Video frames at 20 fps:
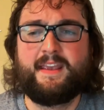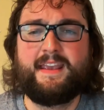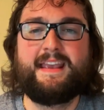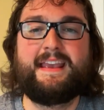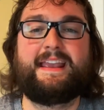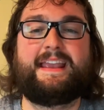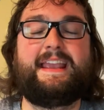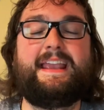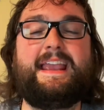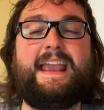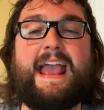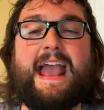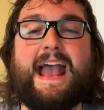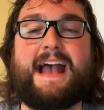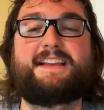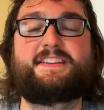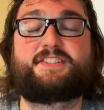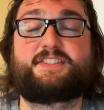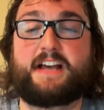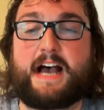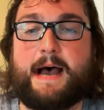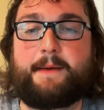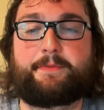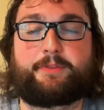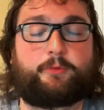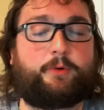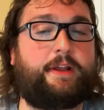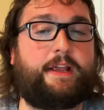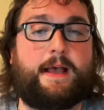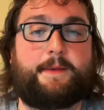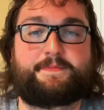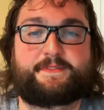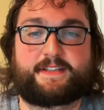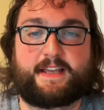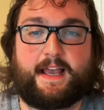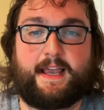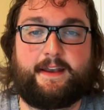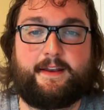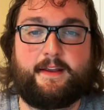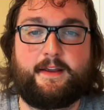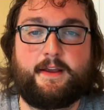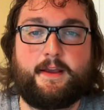He has top 3 upside.